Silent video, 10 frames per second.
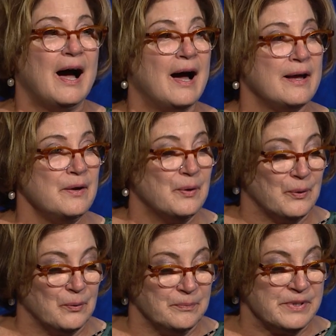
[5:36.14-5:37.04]
I
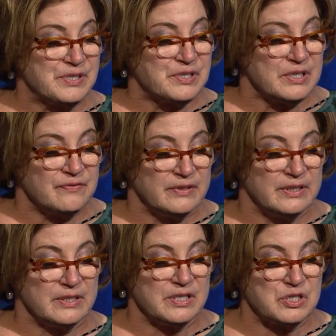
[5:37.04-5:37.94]
hope this
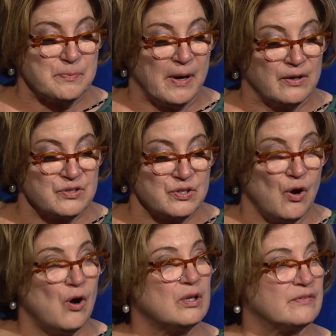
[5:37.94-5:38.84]
evening inspires
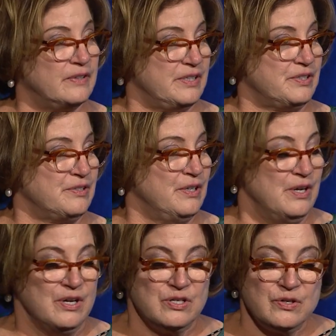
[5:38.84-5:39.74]
all of us
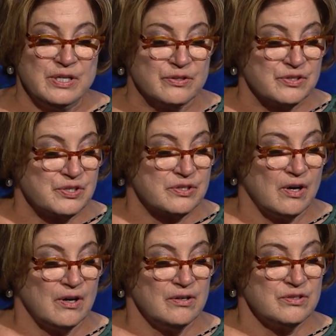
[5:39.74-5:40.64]
to either
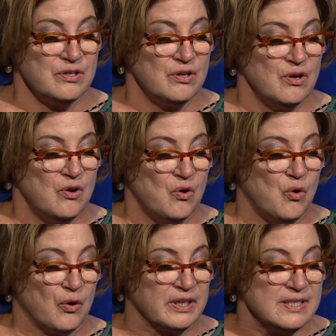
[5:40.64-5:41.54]
start
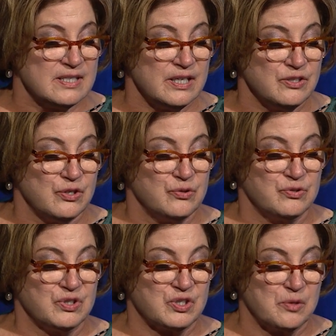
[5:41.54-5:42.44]
or continue
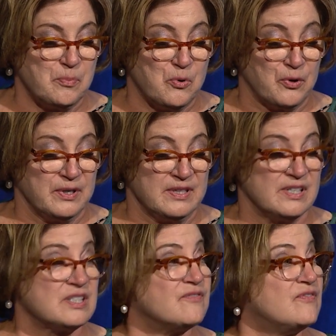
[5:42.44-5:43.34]
to support
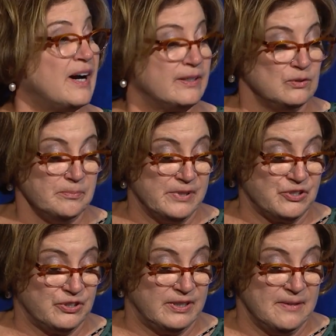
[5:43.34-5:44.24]
this vital
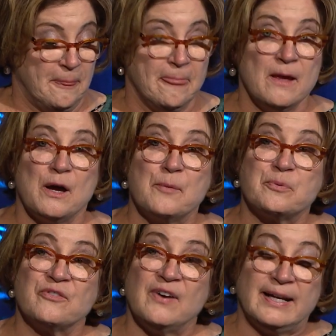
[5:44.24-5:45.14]
mission of
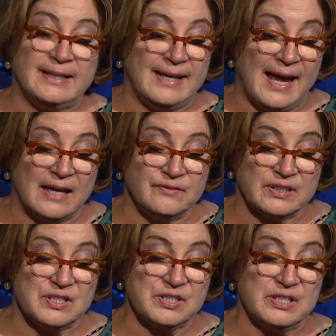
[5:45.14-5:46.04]
providing
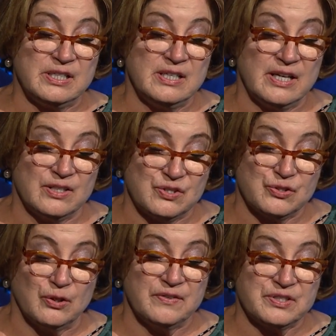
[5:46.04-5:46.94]
advocacy and
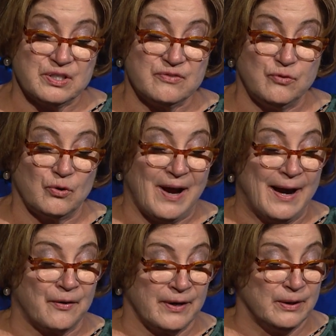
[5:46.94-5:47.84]
services for
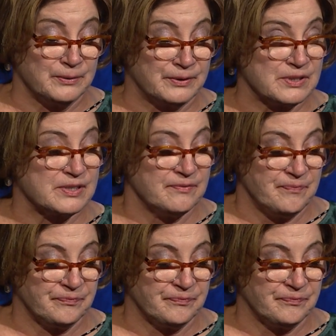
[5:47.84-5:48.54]
our elders.